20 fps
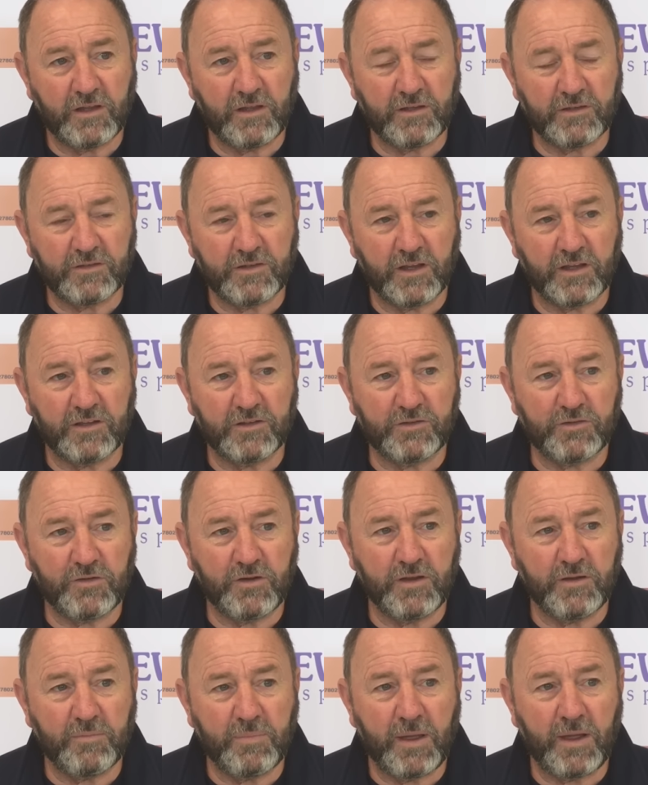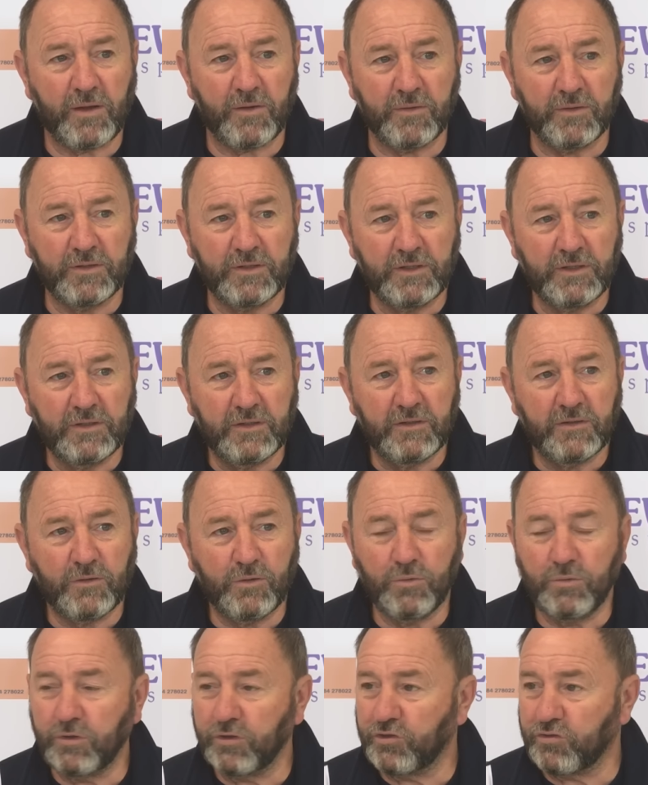our secretary, about
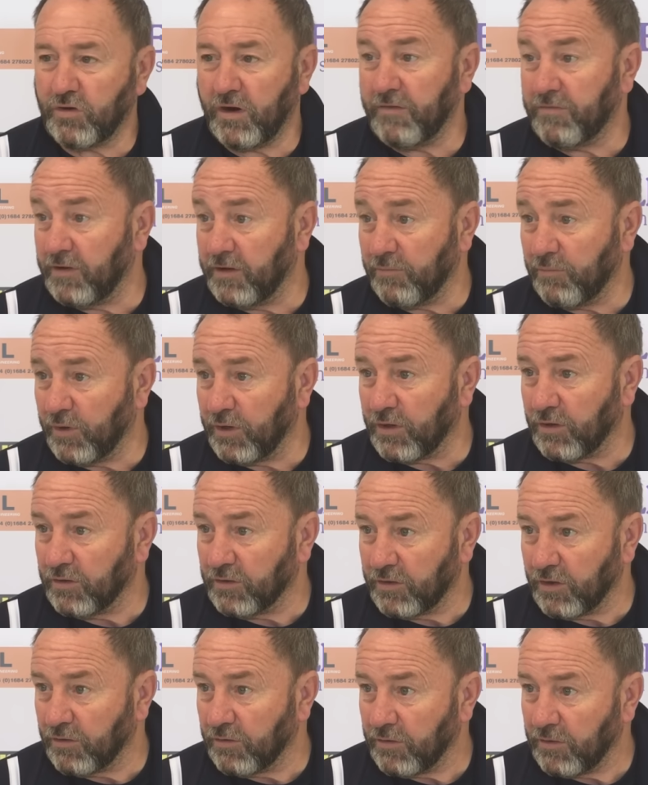all the travelling we've got to do.